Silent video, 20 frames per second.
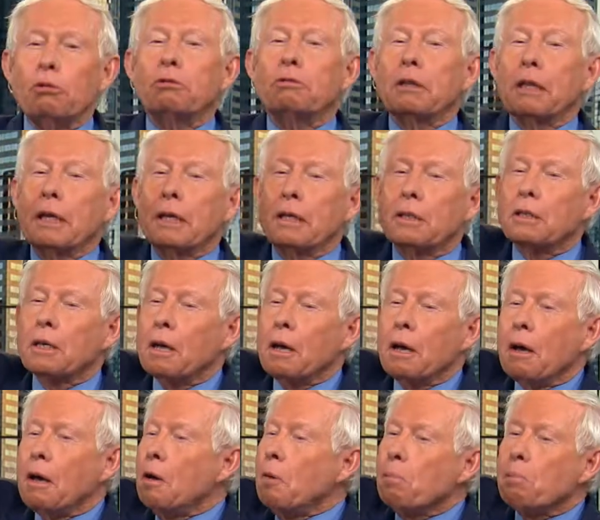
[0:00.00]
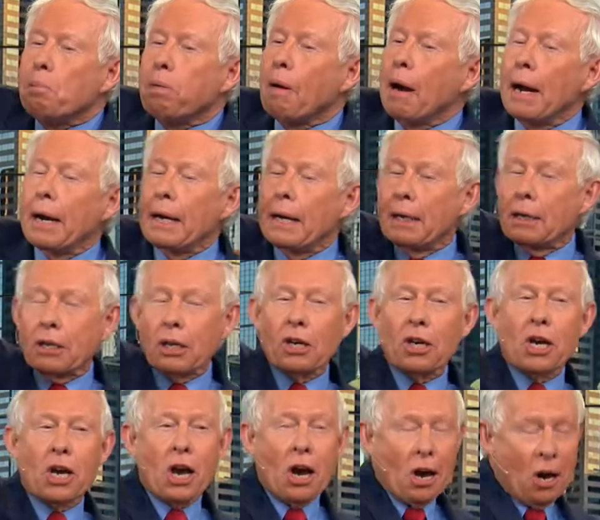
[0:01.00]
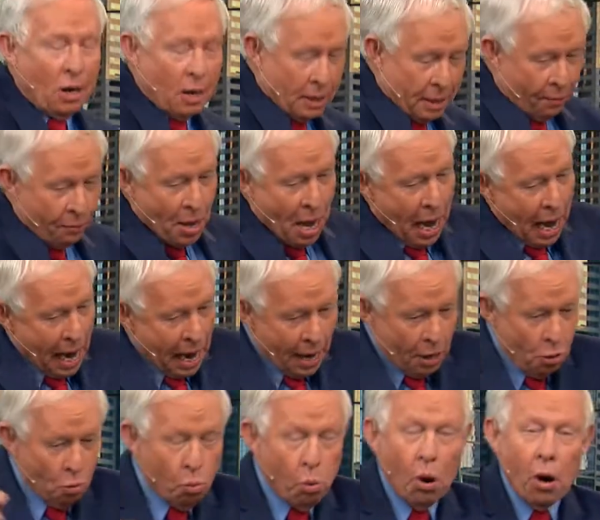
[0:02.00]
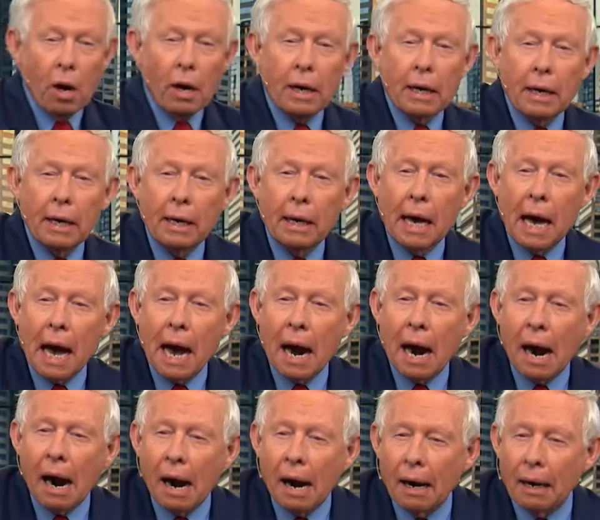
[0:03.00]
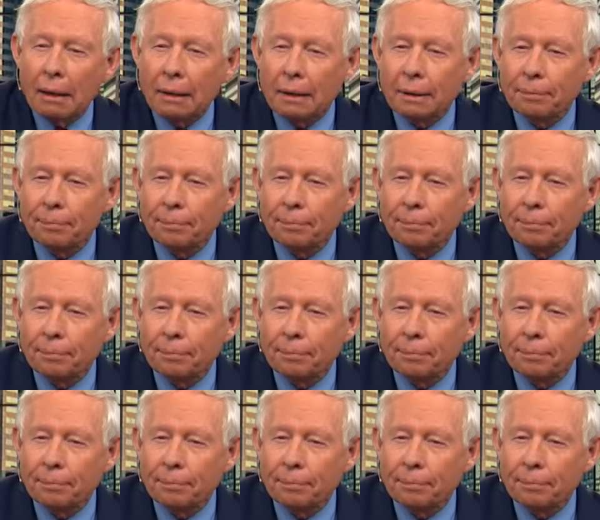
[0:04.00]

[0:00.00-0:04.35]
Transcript: things praying to God and working hard.